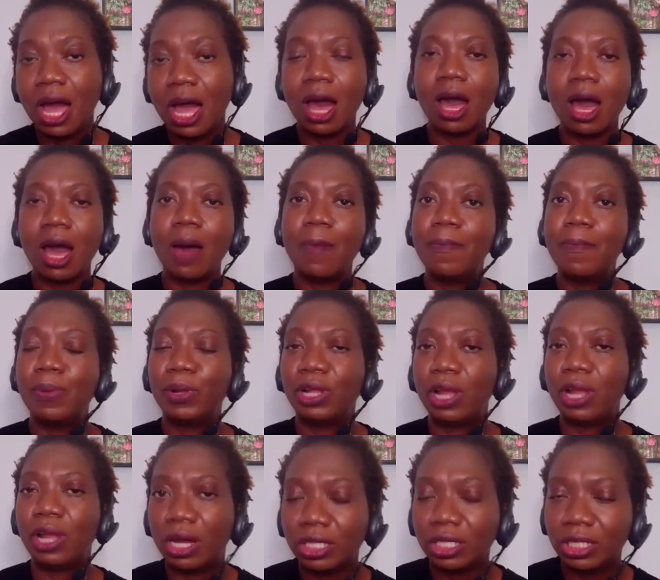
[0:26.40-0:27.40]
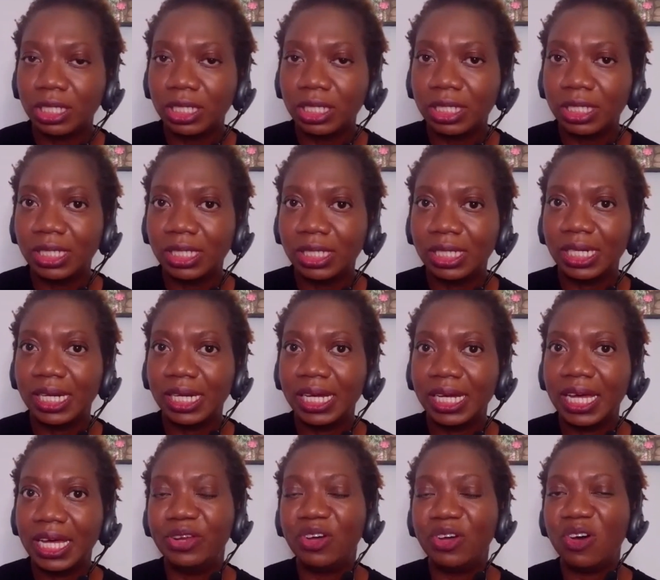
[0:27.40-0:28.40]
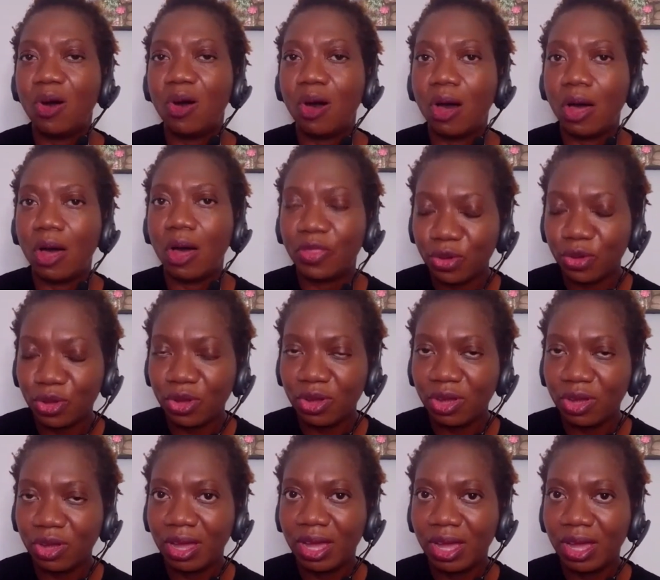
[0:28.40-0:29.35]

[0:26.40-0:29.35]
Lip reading: a blogger, an author.